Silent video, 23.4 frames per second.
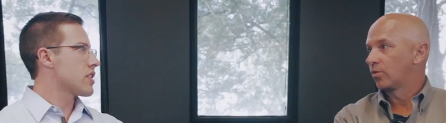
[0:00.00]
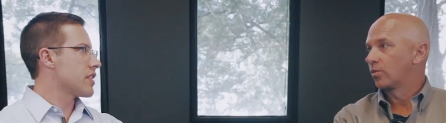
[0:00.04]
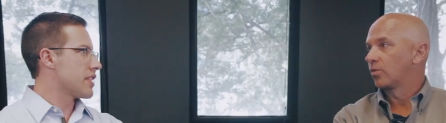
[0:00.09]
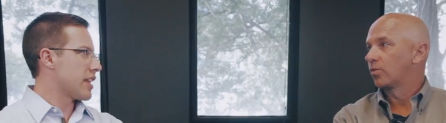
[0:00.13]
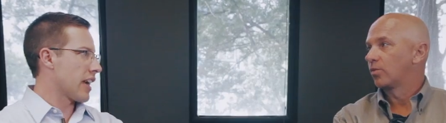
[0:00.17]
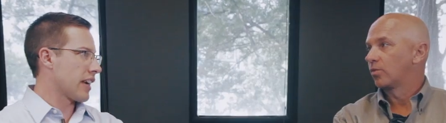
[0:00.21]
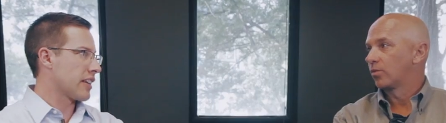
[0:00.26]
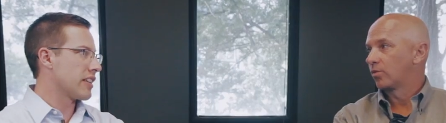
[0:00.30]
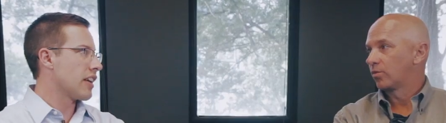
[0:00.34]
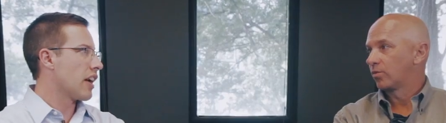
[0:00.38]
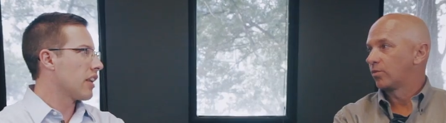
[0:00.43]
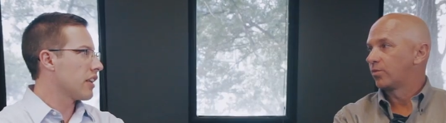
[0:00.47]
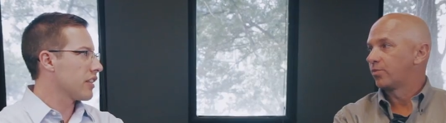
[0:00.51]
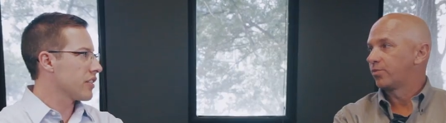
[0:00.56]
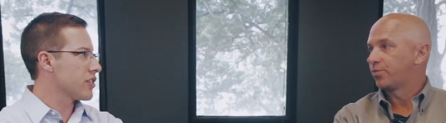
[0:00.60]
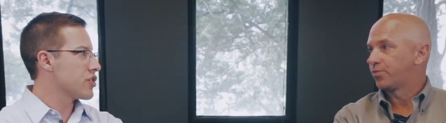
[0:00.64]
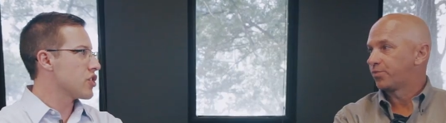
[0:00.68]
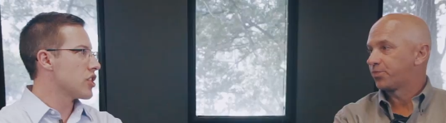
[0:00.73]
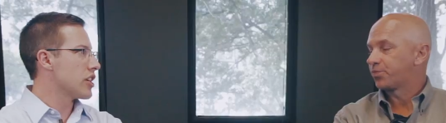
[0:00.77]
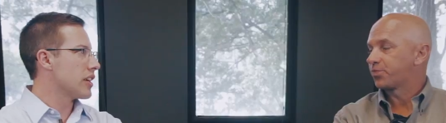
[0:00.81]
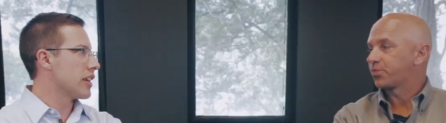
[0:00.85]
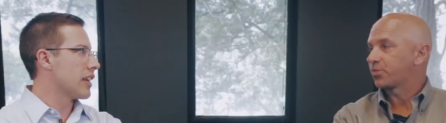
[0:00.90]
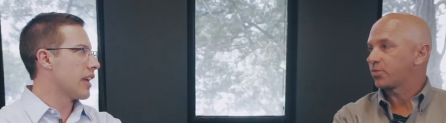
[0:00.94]

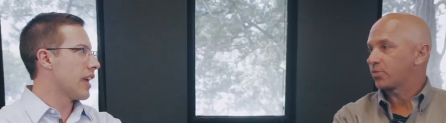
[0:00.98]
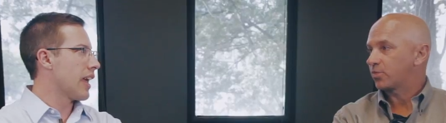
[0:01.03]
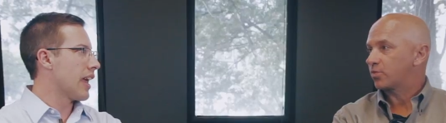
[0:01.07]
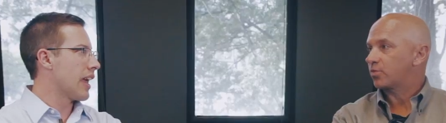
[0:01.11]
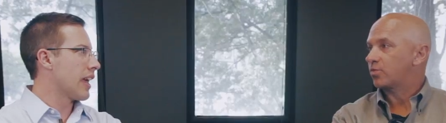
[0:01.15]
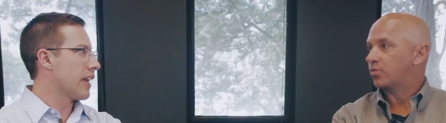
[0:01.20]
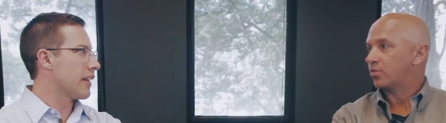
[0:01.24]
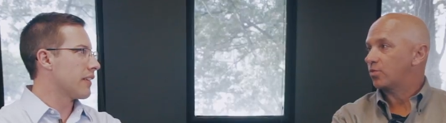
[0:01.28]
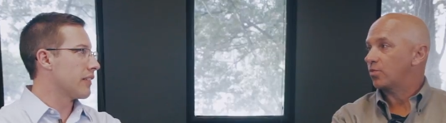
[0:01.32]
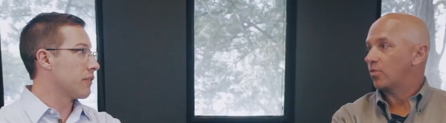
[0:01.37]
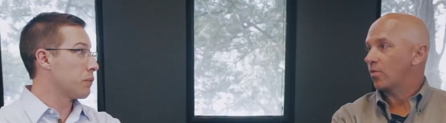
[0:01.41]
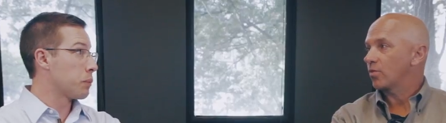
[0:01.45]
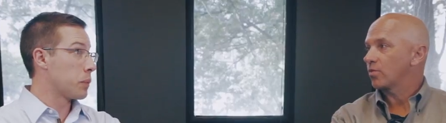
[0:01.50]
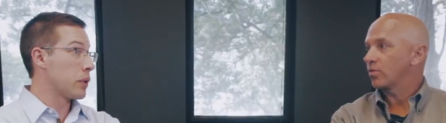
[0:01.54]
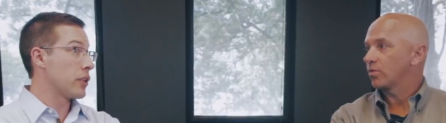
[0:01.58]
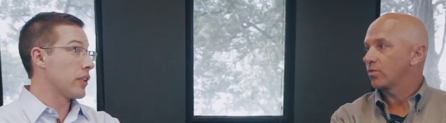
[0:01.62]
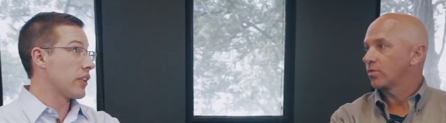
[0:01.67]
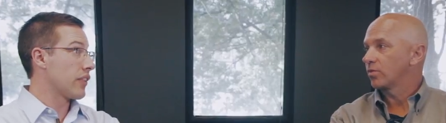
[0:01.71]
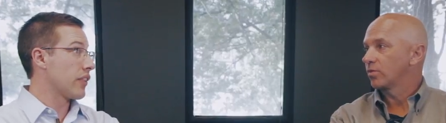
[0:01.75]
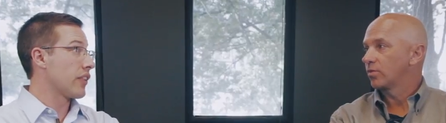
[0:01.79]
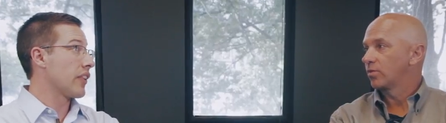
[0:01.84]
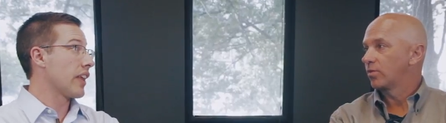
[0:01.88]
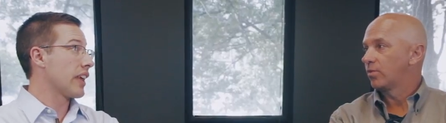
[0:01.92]
Speaker 1: technology and
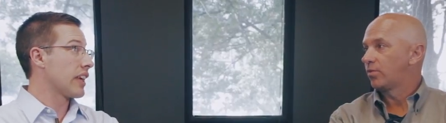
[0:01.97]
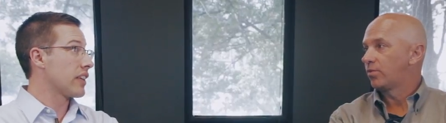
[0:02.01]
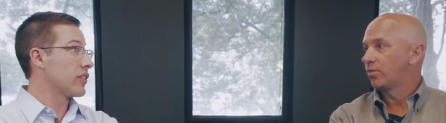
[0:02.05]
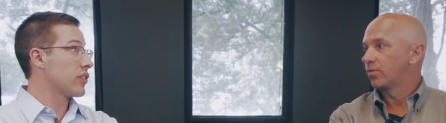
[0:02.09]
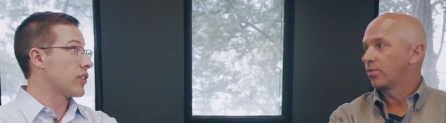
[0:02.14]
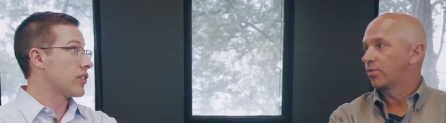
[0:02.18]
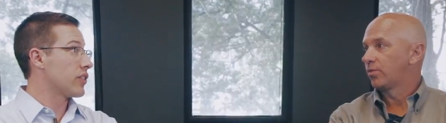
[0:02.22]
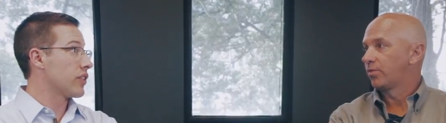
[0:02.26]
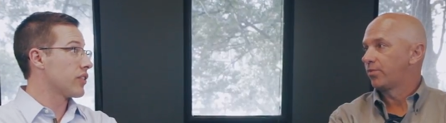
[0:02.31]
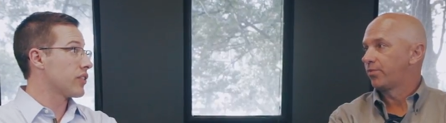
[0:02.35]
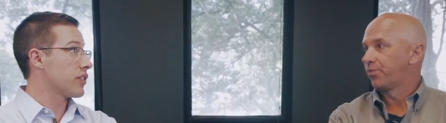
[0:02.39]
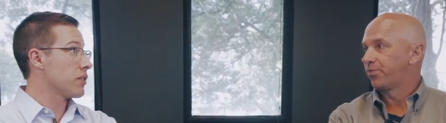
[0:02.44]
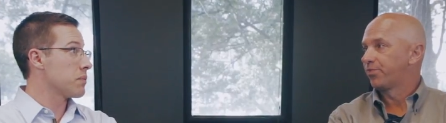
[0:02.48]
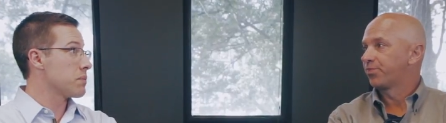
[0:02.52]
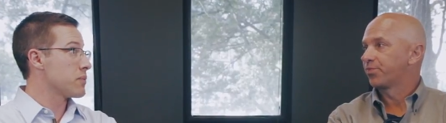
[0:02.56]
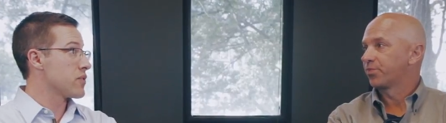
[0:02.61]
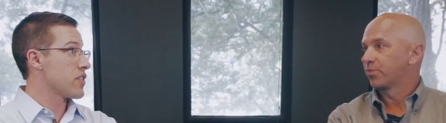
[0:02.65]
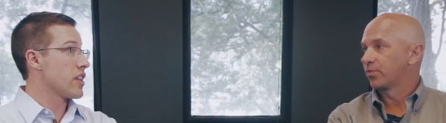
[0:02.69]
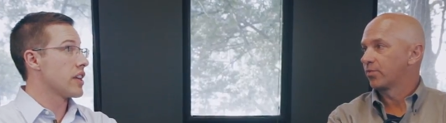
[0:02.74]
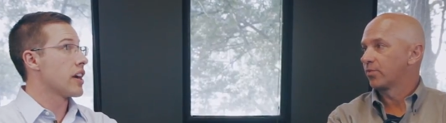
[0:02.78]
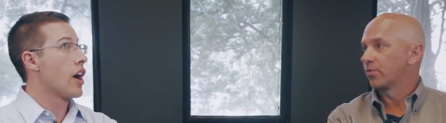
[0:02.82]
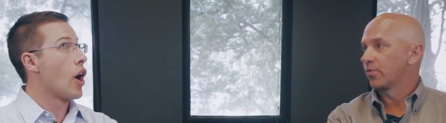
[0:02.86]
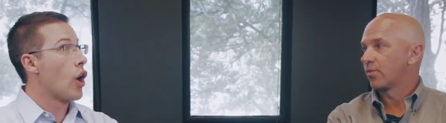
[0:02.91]
really the legacy systems
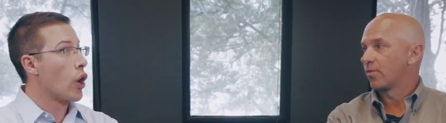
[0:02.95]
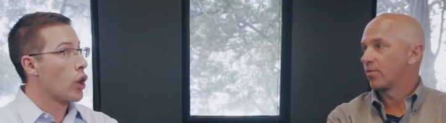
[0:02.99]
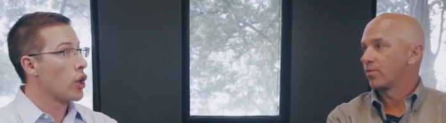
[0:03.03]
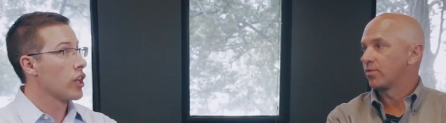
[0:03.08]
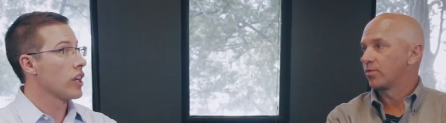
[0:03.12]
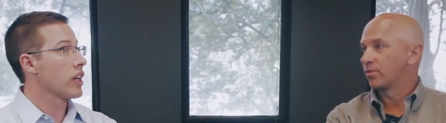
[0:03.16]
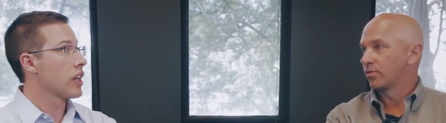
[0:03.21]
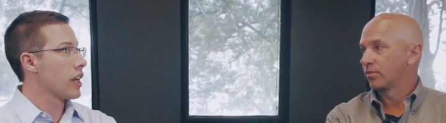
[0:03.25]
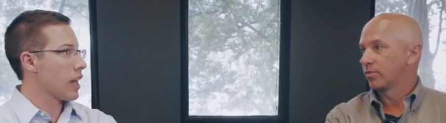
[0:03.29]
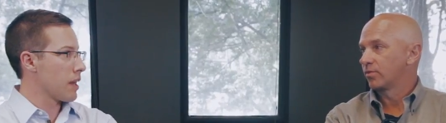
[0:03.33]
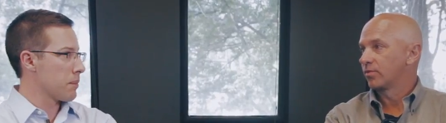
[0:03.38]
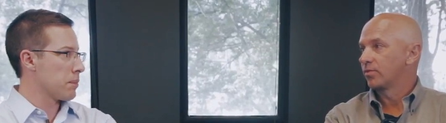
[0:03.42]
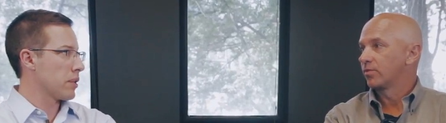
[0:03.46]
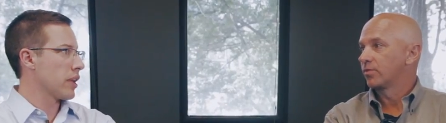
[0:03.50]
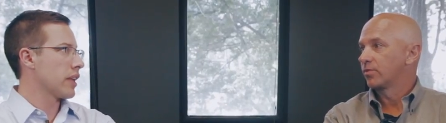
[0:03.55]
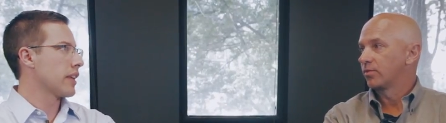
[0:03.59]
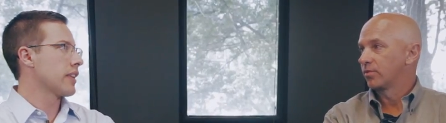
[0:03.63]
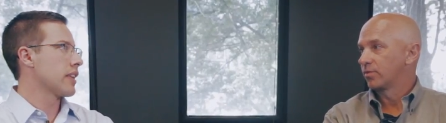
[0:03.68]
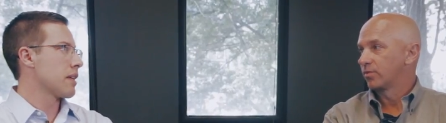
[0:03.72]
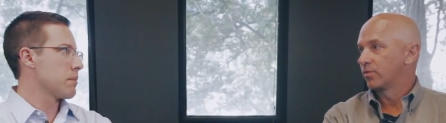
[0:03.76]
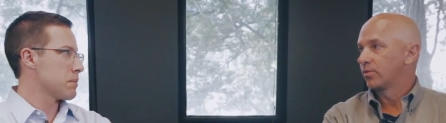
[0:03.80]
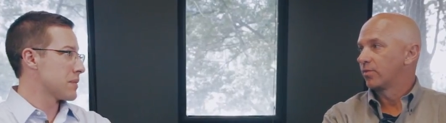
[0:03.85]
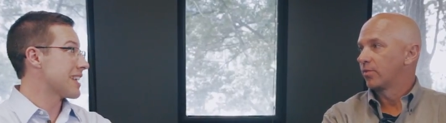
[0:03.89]
that aren't enabling
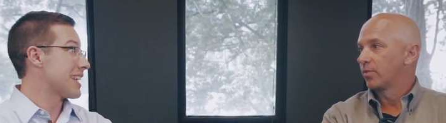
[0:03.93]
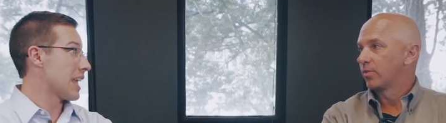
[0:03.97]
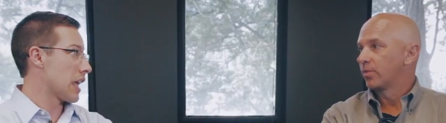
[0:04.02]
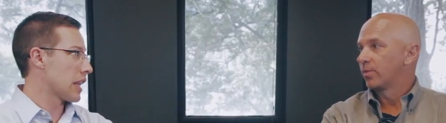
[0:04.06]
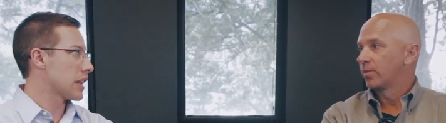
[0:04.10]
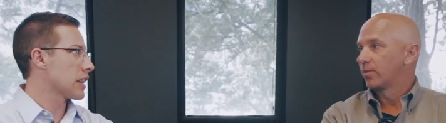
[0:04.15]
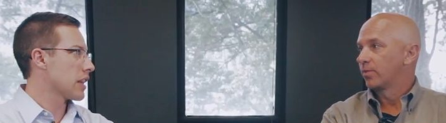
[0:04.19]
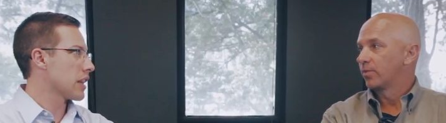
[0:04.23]
them to get